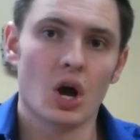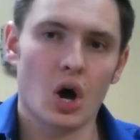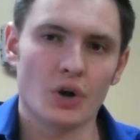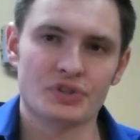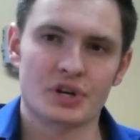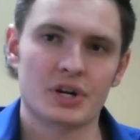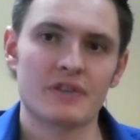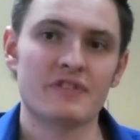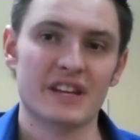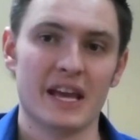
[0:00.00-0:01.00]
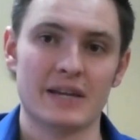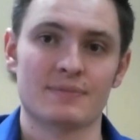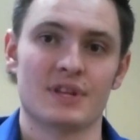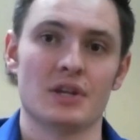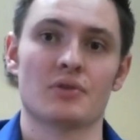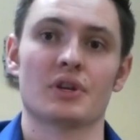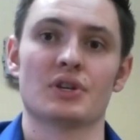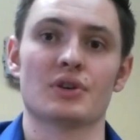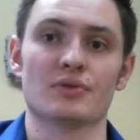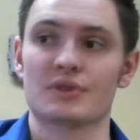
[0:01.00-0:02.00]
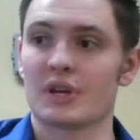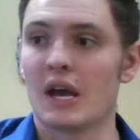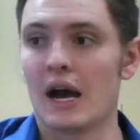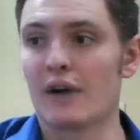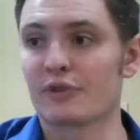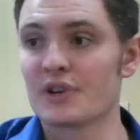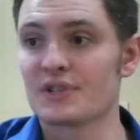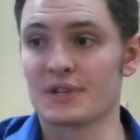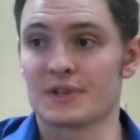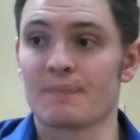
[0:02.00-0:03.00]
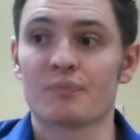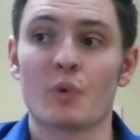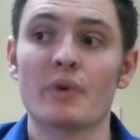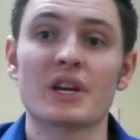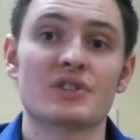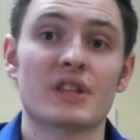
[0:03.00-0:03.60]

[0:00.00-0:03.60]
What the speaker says: alternative names that you can use. For instance, when we get